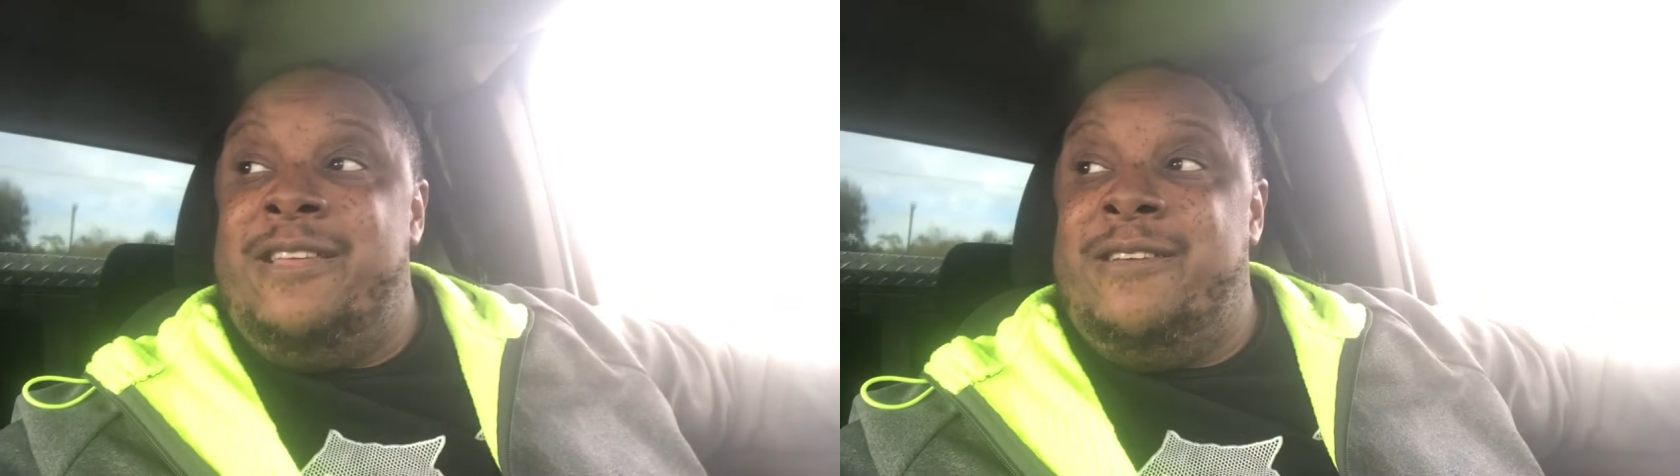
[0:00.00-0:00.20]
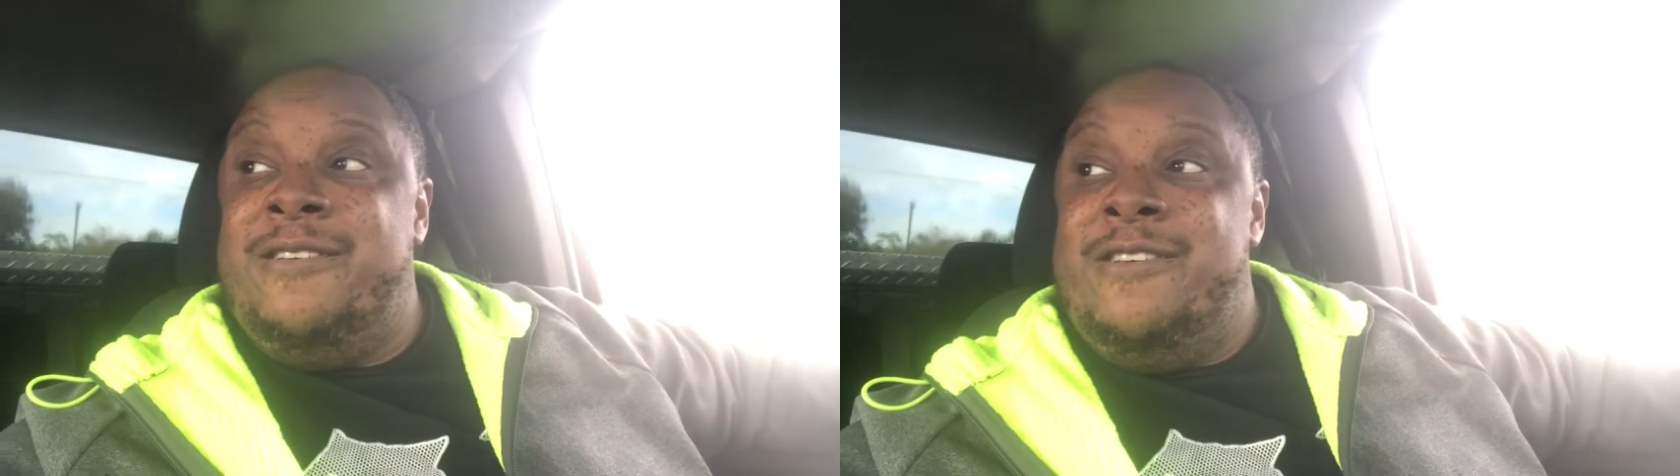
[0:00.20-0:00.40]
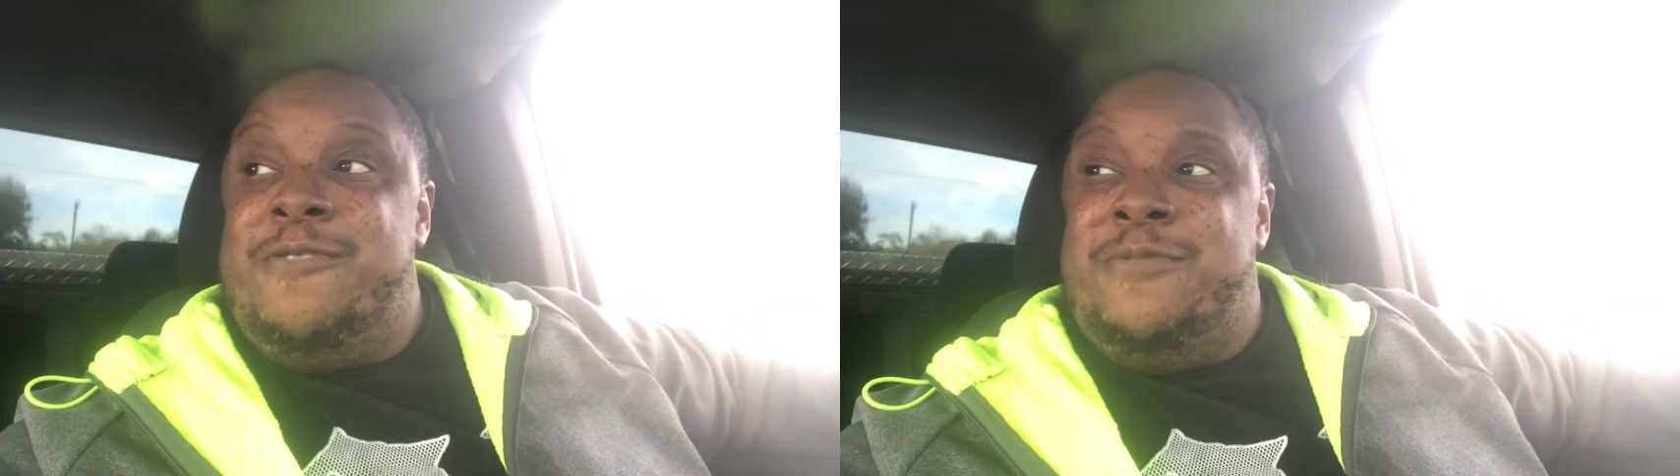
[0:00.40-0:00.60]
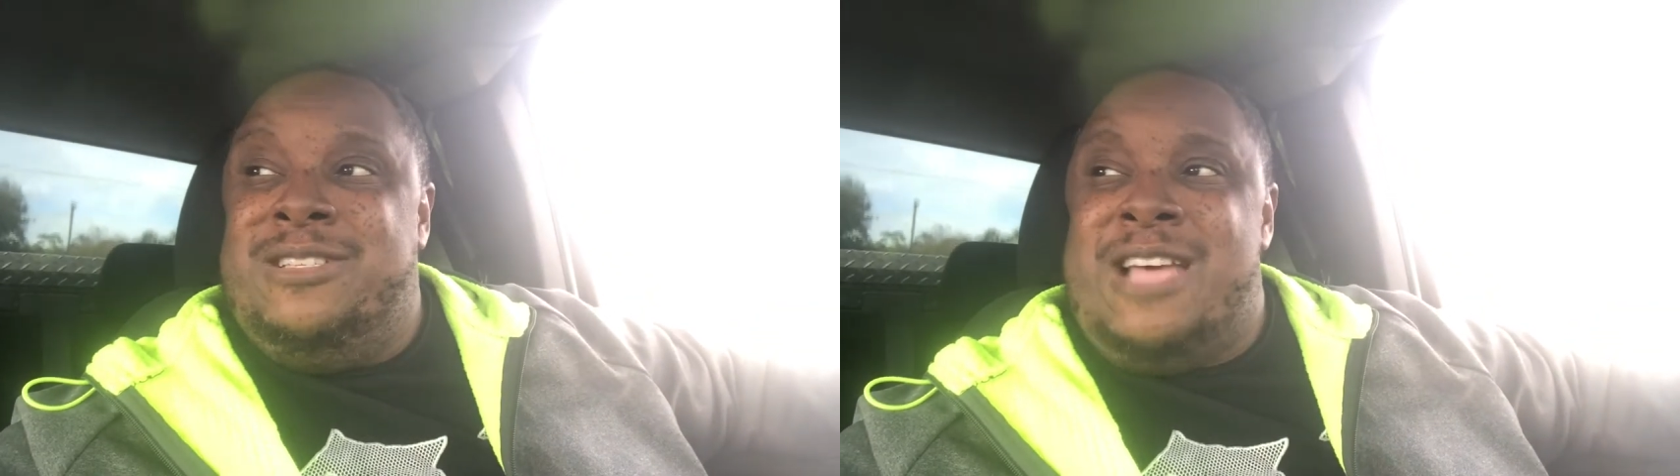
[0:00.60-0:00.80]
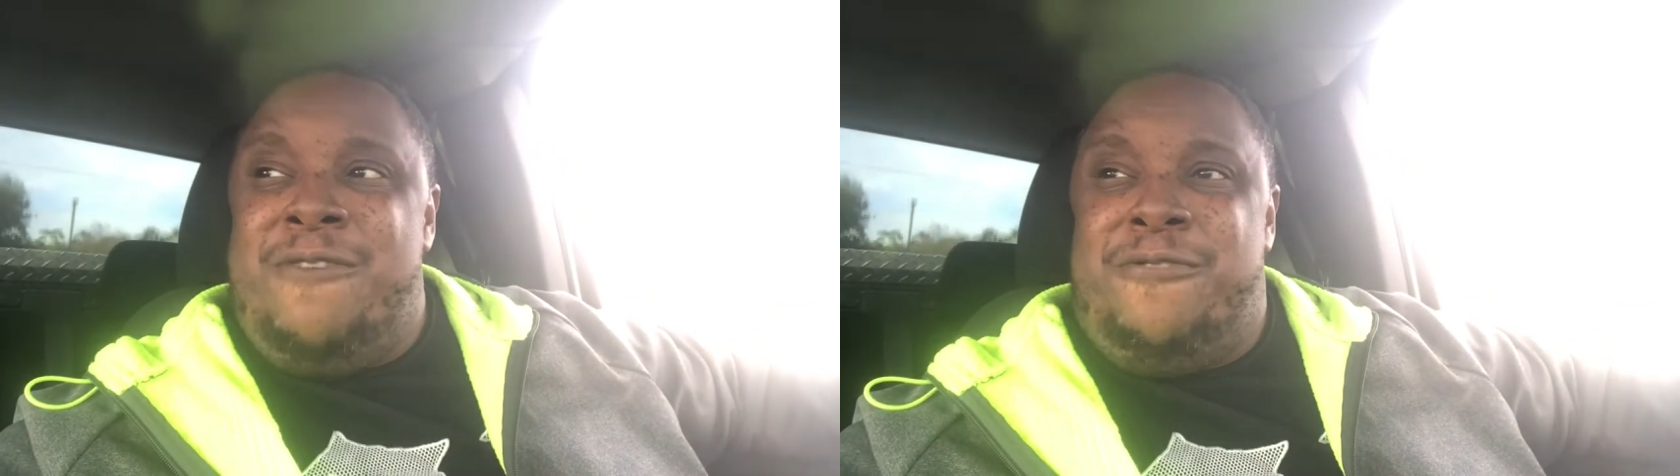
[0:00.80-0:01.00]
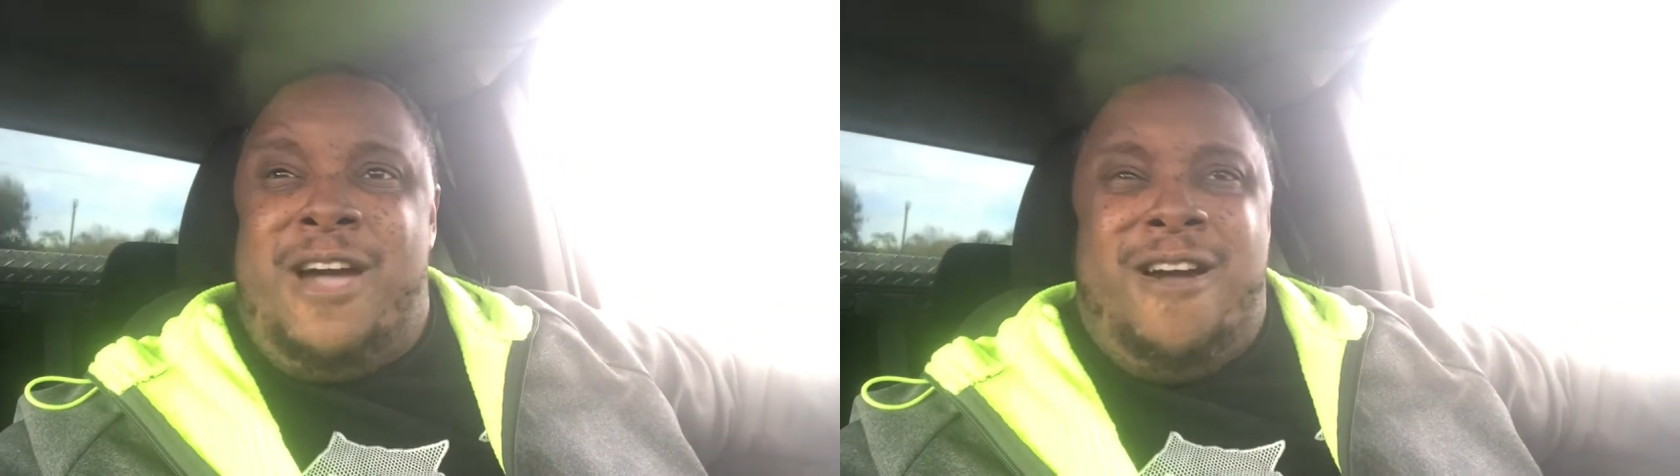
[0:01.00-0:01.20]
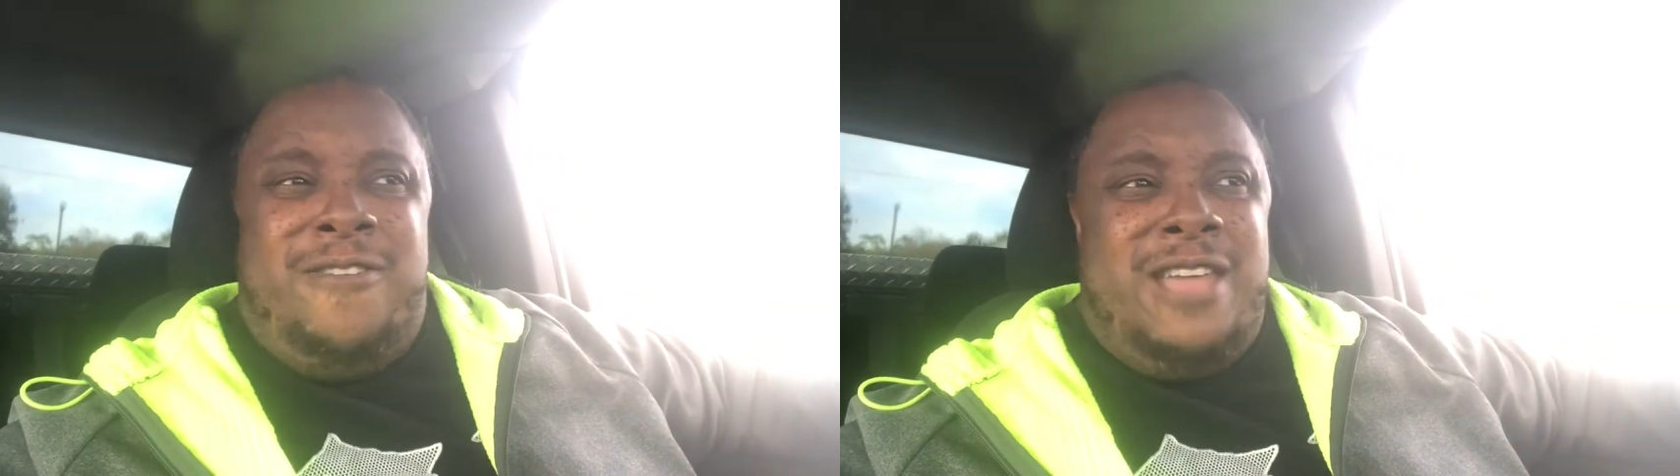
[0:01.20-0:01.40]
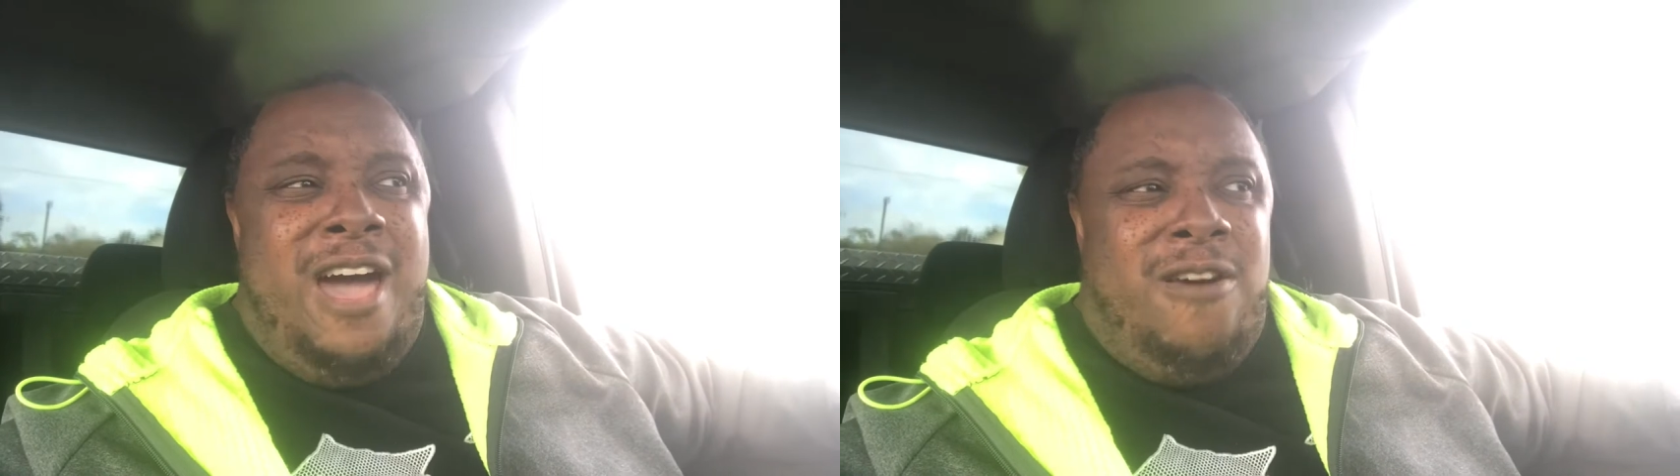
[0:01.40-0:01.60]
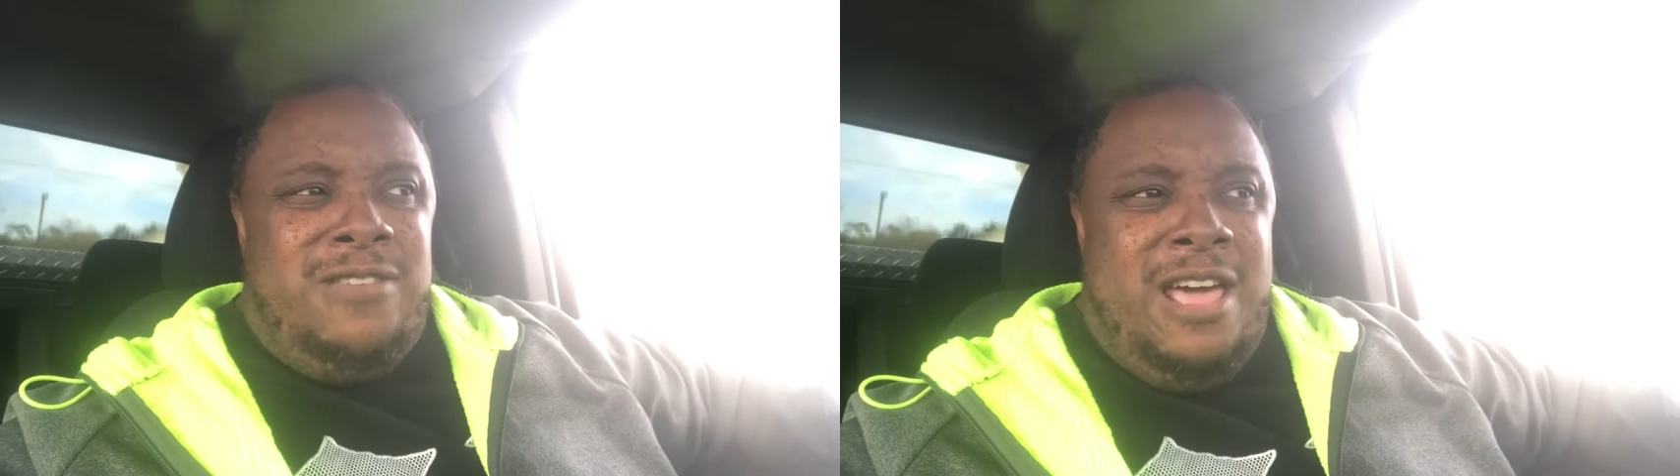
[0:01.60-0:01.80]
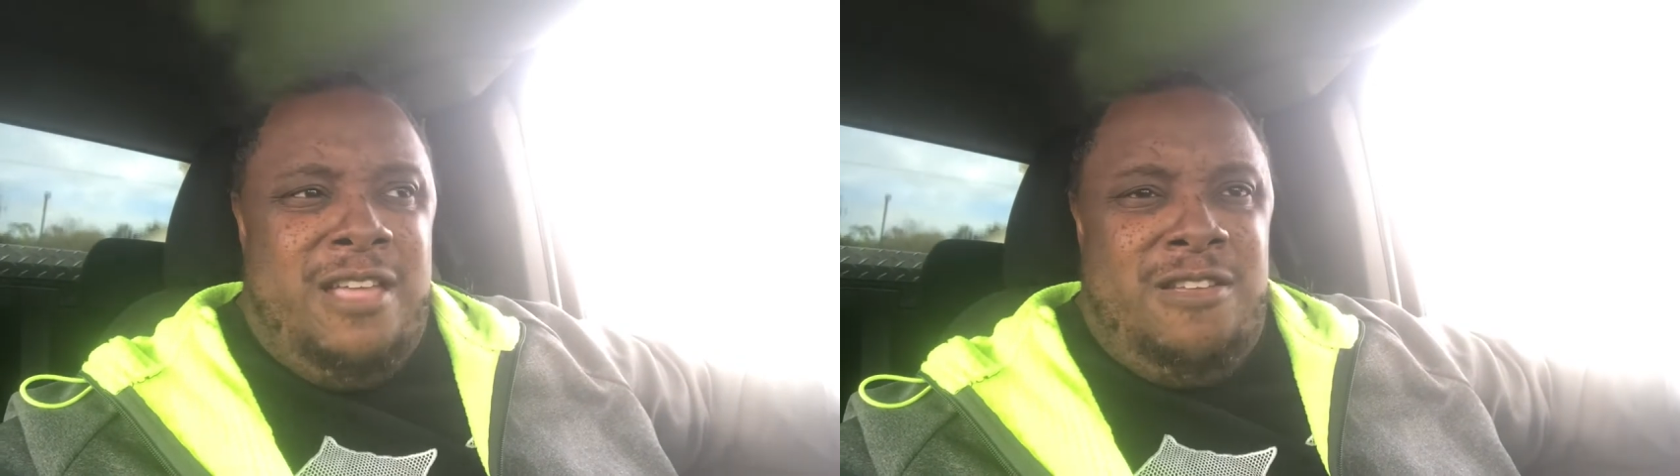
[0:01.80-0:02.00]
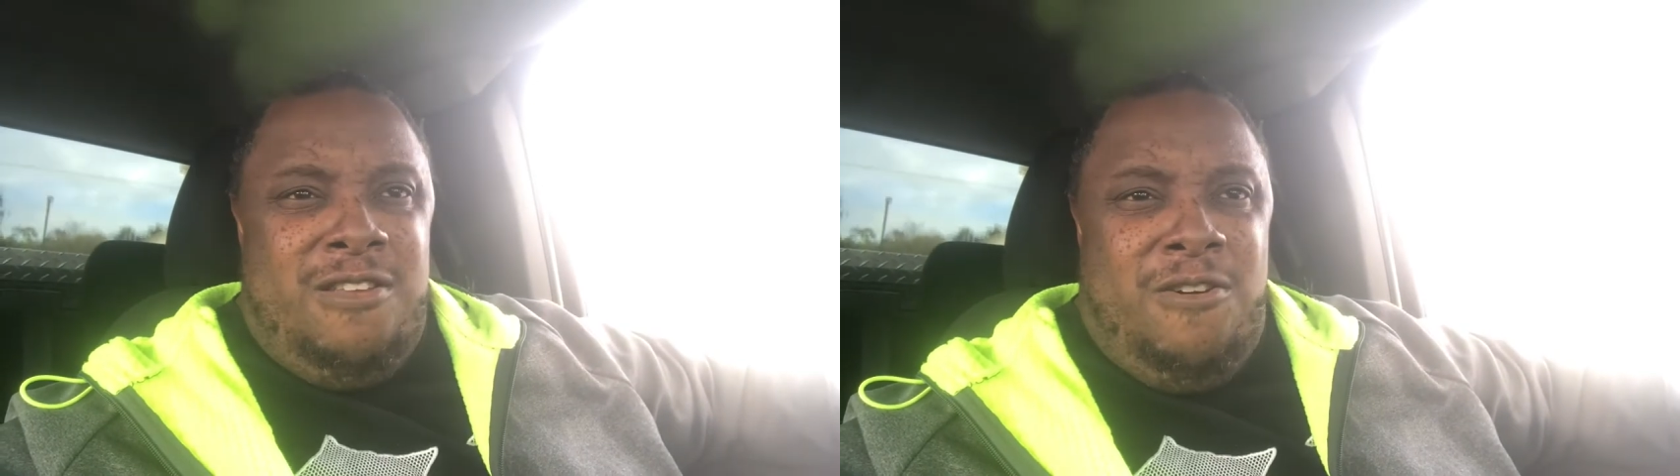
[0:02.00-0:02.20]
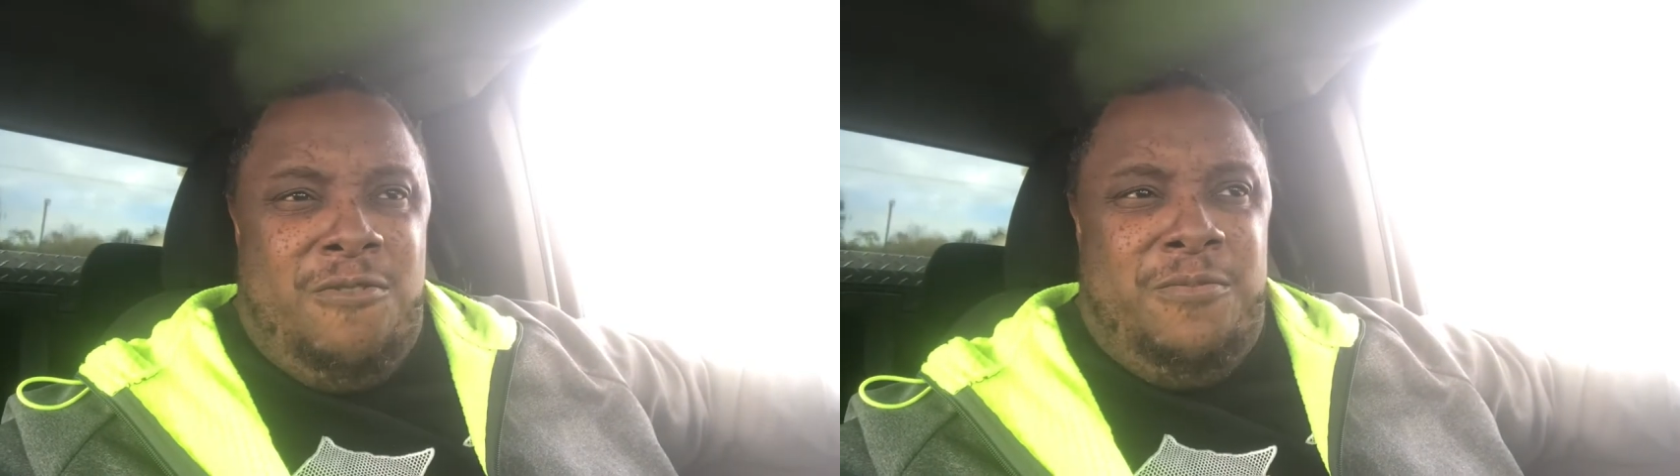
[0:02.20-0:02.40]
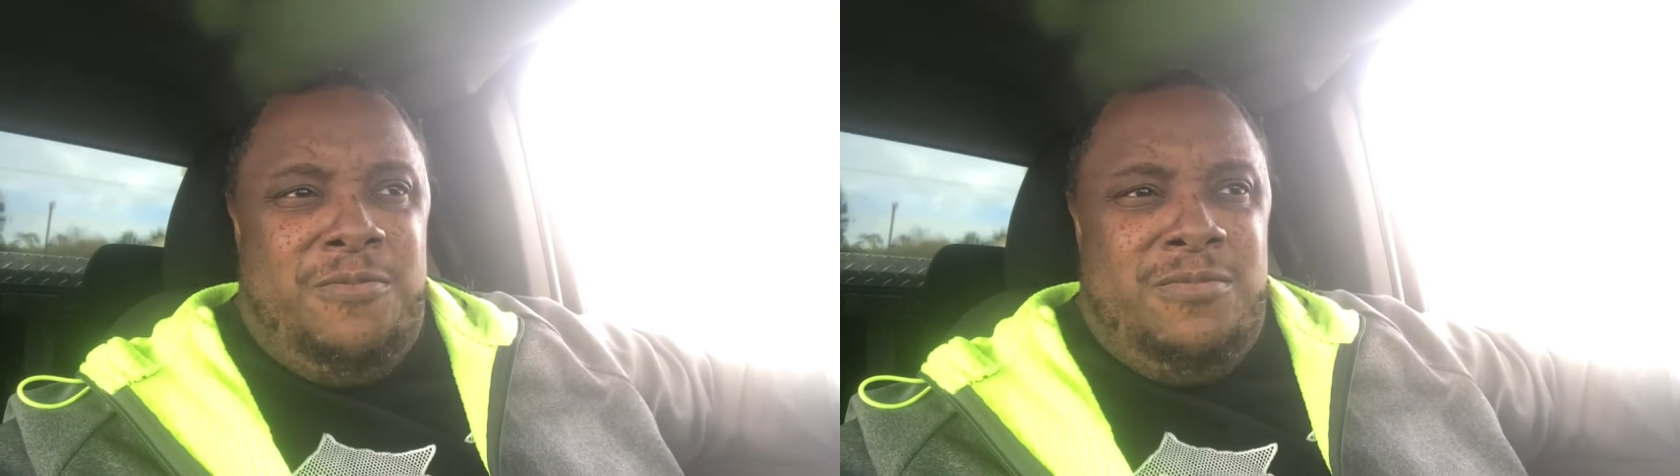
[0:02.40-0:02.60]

Uh, once I found out that, you know,